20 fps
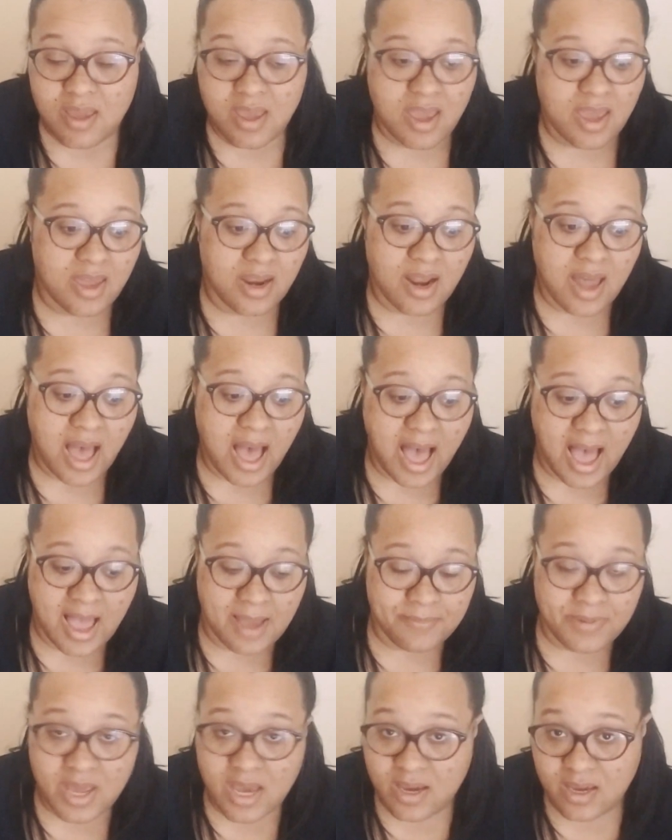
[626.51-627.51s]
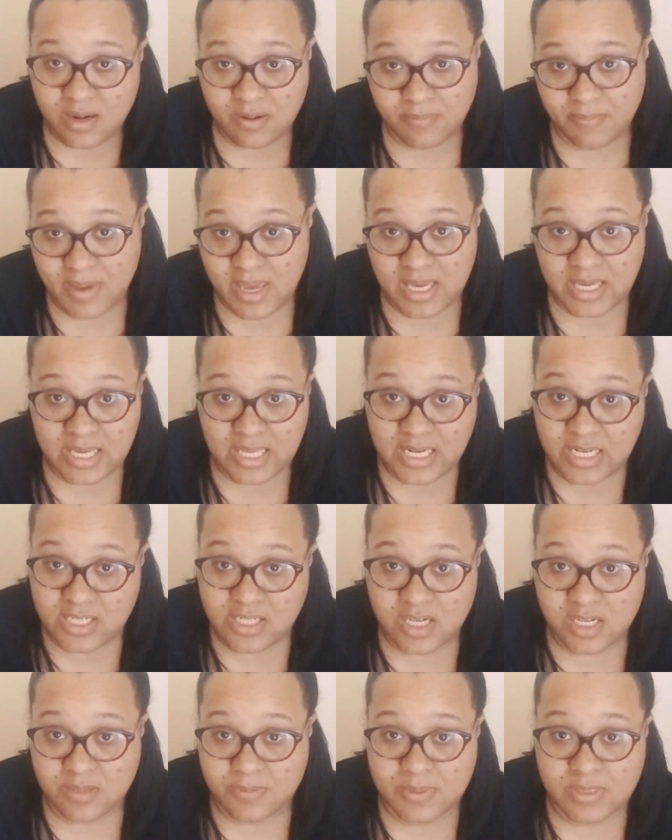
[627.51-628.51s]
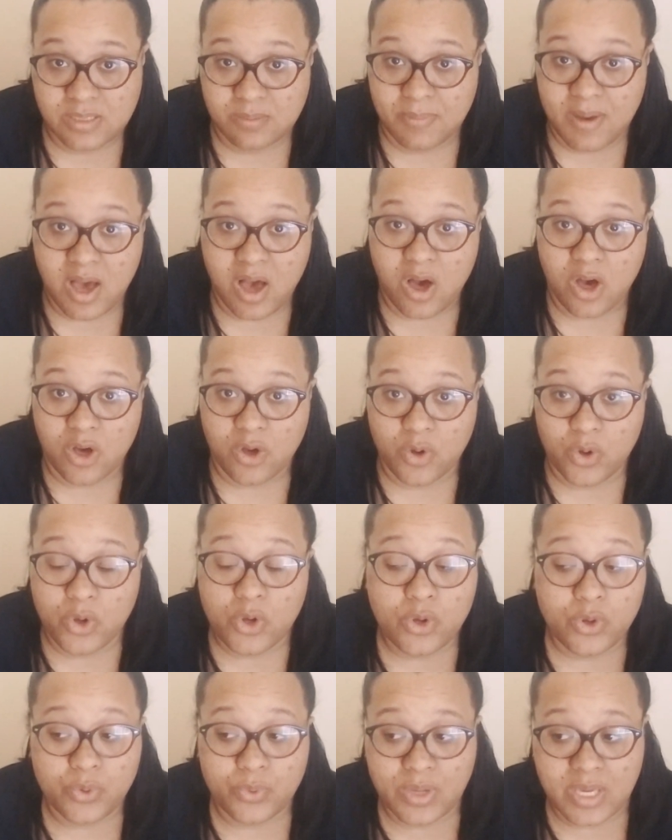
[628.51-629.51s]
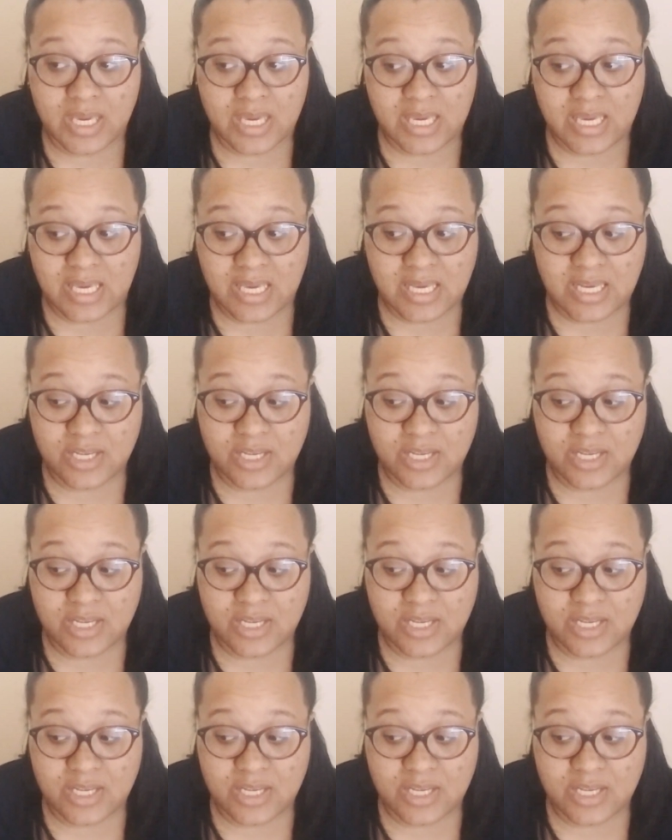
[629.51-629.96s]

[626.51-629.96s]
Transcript: And I'm not going to make any judgments about who Key